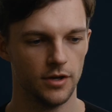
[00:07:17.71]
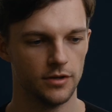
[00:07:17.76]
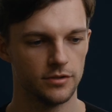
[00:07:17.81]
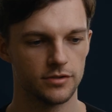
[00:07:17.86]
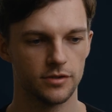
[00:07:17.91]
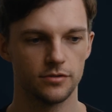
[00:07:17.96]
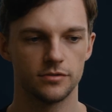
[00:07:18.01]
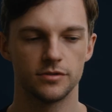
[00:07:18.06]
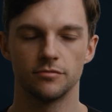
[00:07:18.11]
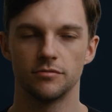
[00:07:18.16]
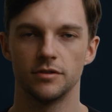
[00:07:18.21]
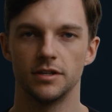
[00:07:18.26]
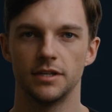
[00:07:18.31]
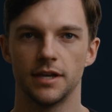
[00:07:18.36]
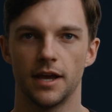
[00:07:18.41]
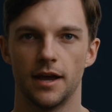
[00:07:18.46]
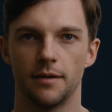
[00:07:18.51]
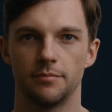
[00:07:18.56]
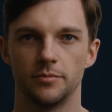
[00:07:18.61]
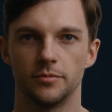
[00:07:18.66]
So to
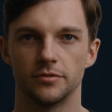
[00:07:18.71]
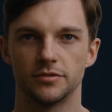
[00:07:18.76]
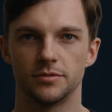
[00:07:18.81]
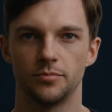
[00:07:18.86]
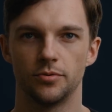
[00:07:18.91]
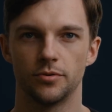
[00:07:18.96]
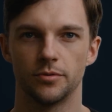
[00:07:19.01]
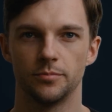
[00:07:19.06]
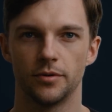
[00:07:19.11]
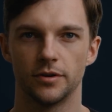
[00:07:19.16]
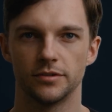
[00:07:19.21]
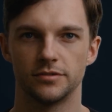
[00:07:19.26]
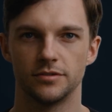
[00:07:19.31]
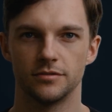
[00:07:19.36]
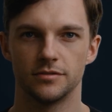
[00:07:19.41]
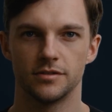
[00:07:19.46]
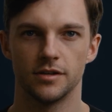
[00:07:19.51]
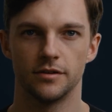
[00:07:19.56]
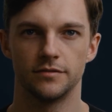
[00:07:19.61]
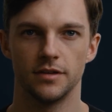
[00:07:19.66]
recap, the most important parts of
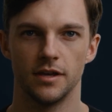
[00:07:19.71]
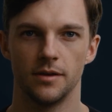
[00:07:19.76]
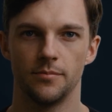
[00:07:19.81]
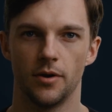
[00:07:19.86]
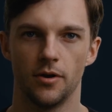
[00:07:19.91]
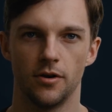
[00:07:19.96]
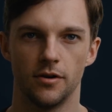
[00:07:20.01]
your self-tape